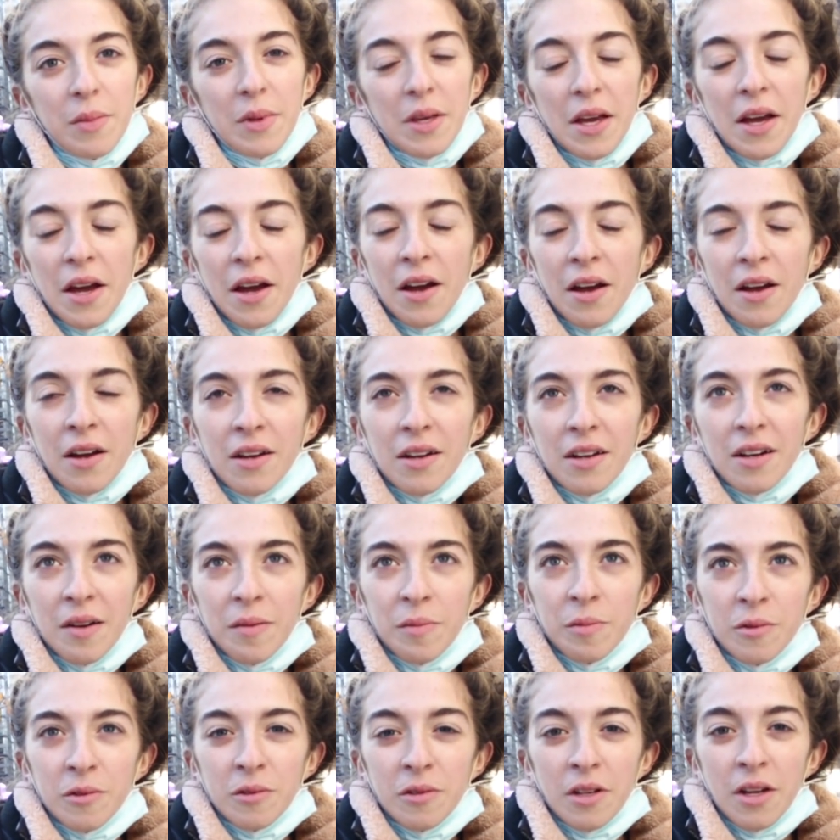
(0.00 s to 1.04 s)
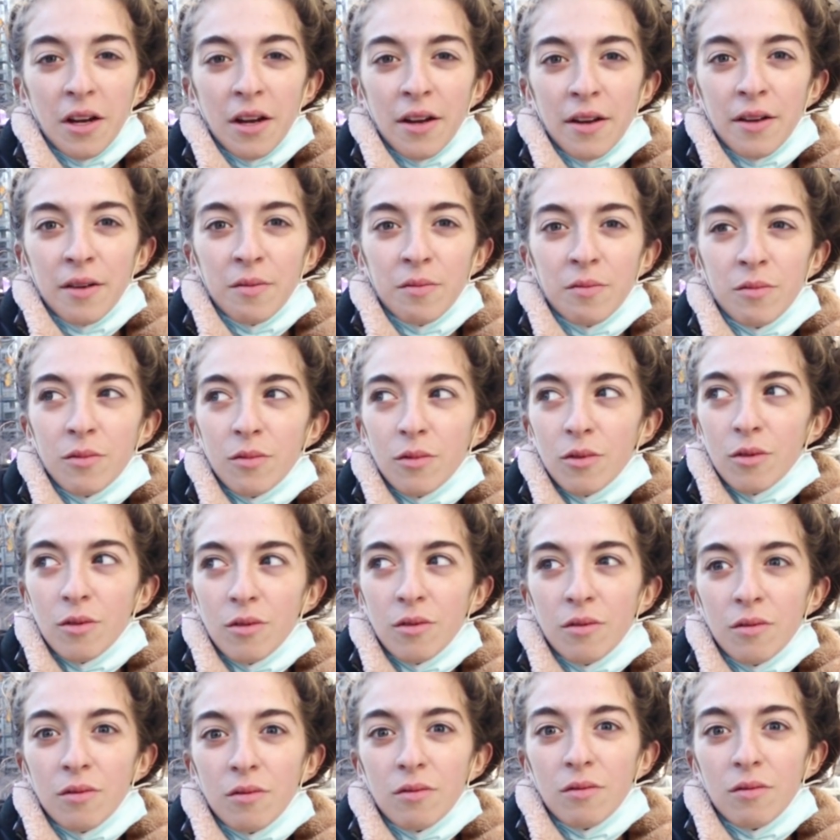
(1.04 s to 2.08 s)
Yeah, a couple
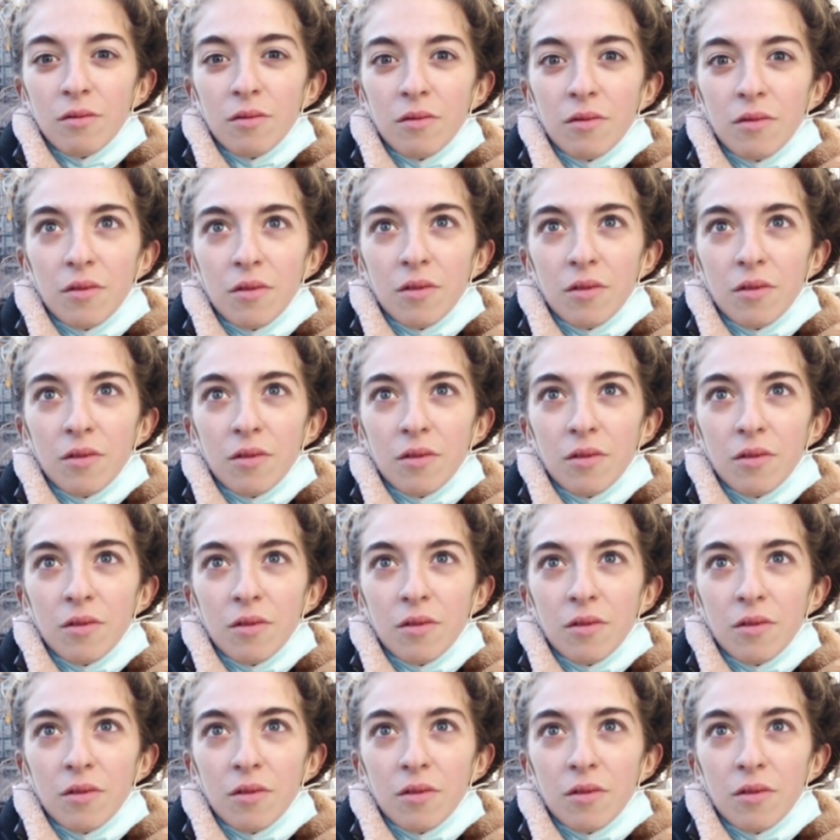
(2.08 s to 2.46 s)
times.